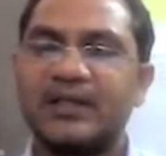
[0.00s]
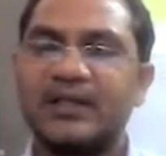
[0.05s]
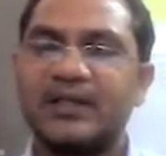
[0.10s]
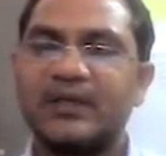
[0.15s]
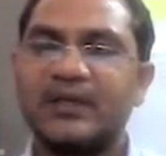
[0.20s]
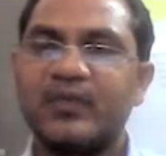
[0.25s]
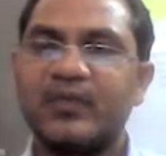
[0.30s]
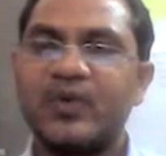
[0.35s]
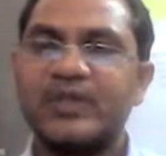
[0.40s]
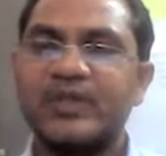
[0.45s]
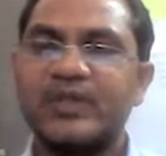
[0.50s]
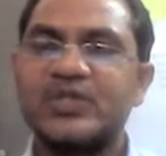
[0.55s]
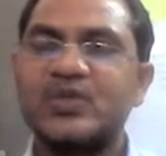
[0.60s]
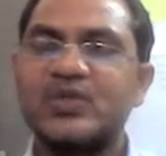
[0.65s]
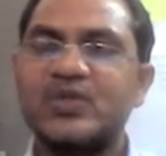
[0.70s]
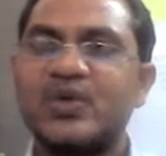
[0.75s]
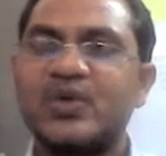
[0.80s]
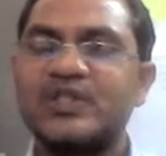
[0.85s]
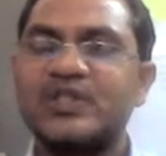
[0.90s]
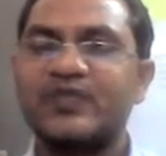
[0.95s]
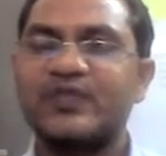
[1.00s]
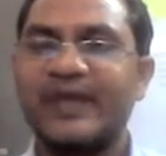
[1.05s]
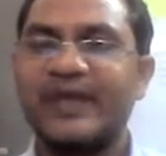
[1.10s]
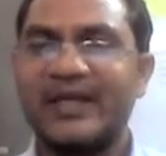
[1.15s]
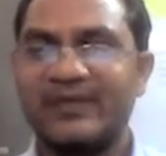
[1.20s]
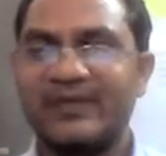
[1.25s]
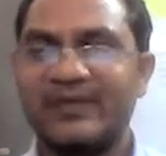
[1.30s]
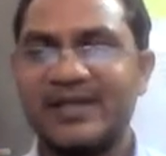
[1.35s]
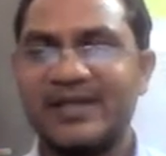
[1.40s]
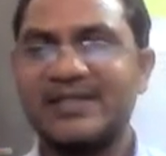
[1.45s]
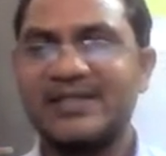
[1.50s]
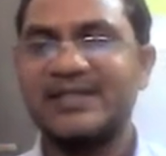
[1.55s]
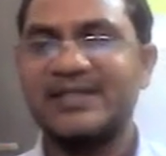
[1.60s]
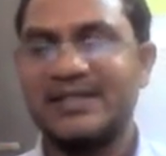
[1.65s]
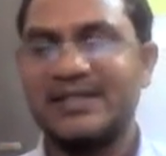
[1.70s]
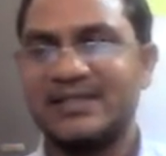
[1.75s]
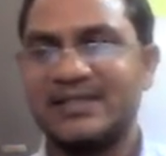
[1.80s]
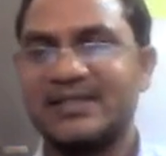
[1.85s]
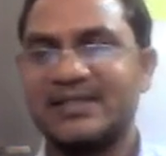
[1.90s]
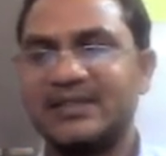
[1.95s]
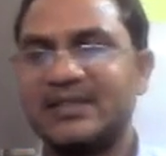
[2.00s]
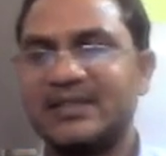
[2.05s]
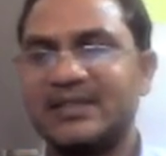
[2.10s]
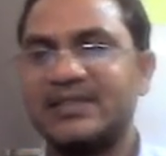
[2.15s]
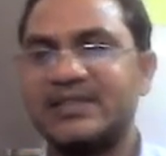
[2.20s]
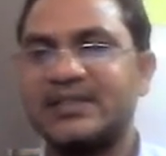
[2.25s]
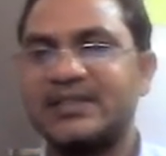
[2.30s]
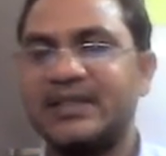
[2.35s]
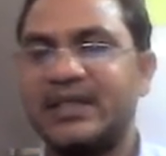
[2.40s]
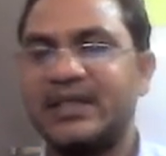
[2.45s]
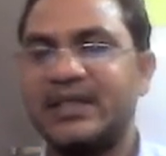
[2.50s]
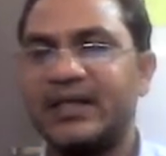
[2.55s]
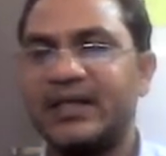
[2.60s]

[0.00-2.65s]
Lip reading: The overtones frequencies is